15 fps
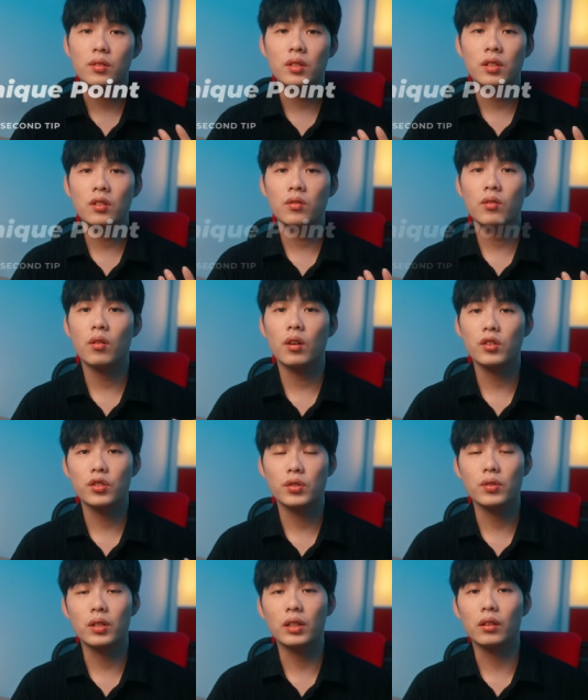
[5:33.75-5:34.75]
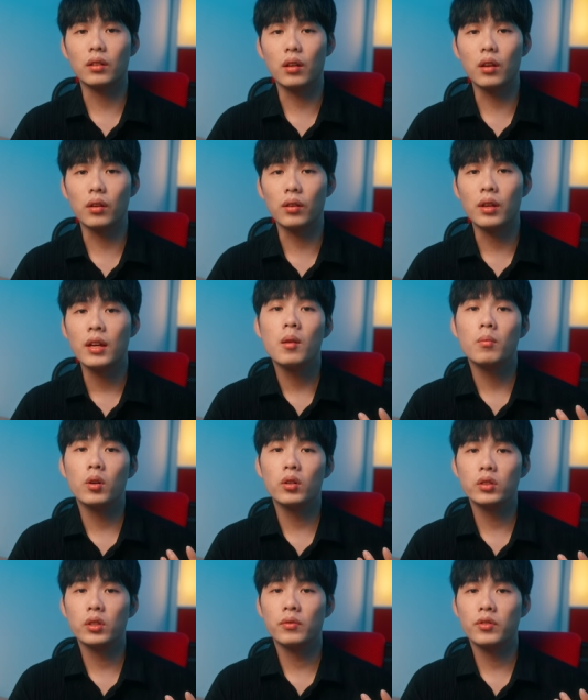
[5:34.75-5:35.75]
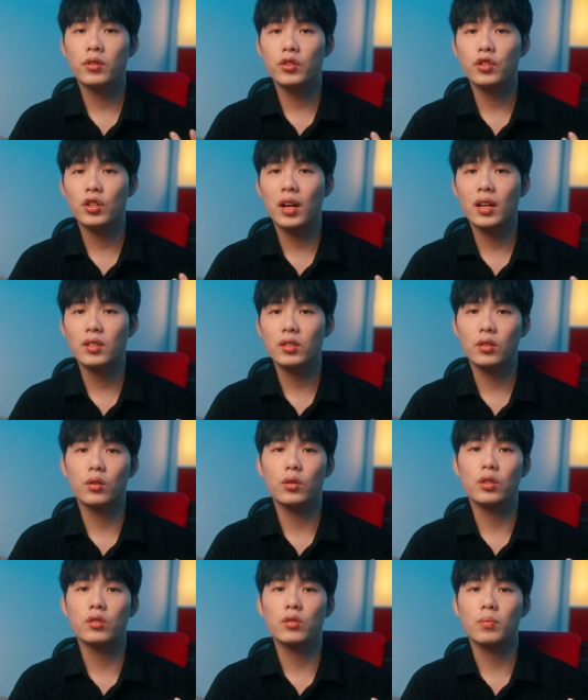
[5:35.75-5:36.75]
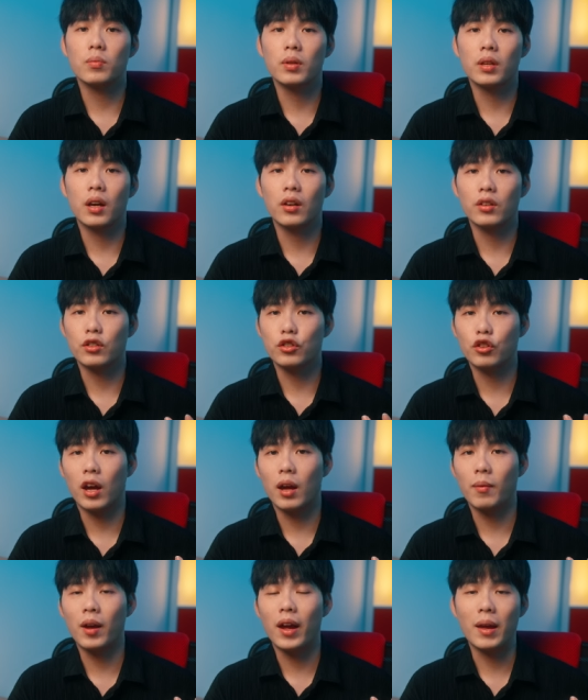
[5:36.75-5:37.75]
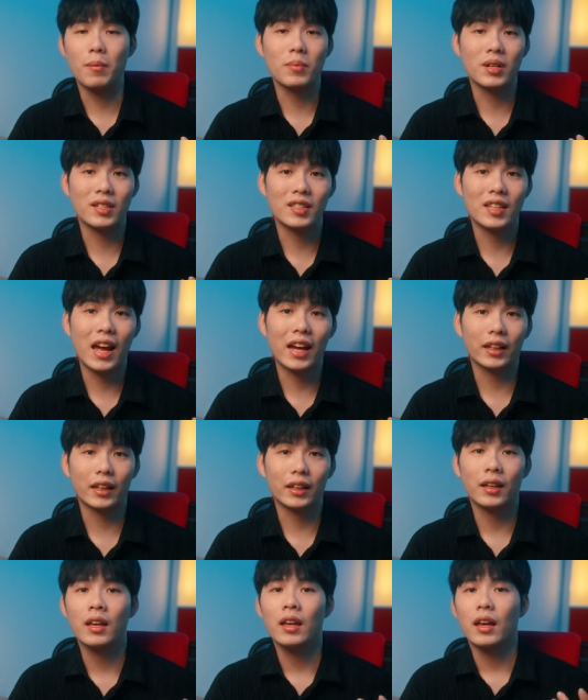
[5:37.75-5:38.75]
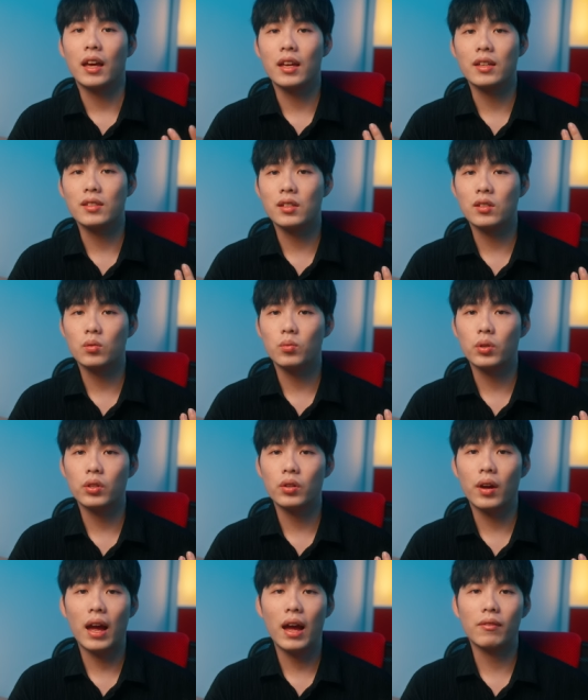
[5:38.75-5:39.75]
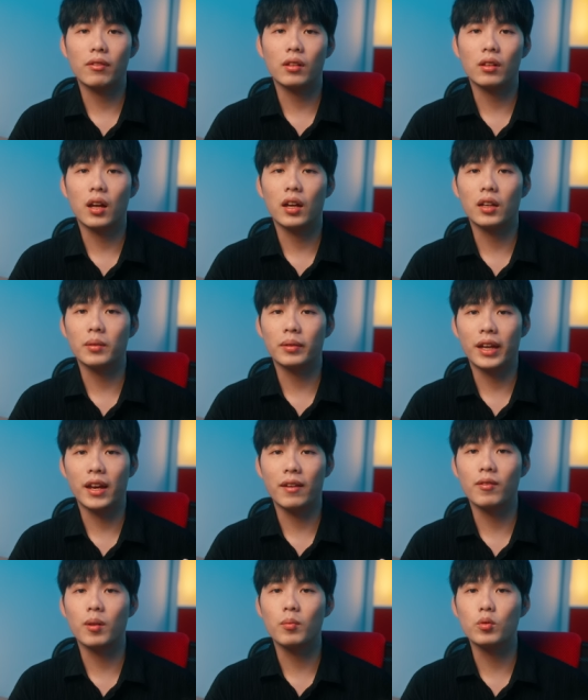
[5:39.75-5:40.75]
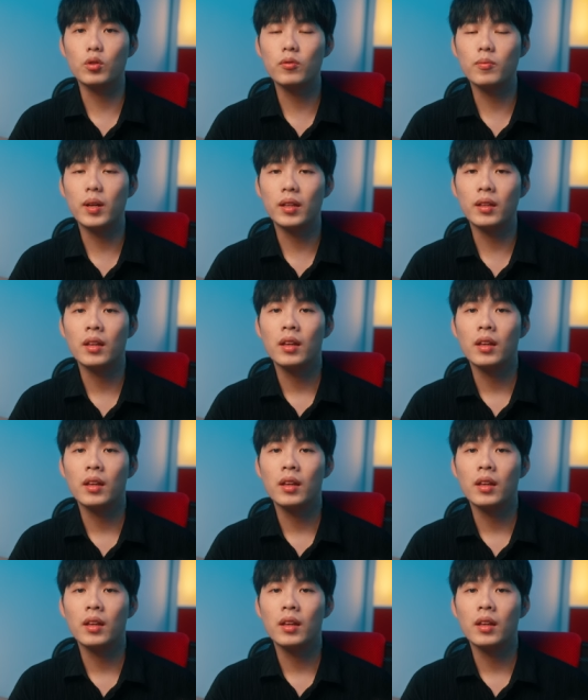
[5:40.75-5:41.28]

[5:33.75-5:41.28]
since you are shooting alone, most of your shot is going to be on your tripod and be static. And since we don't have a lot of camera movement, movement.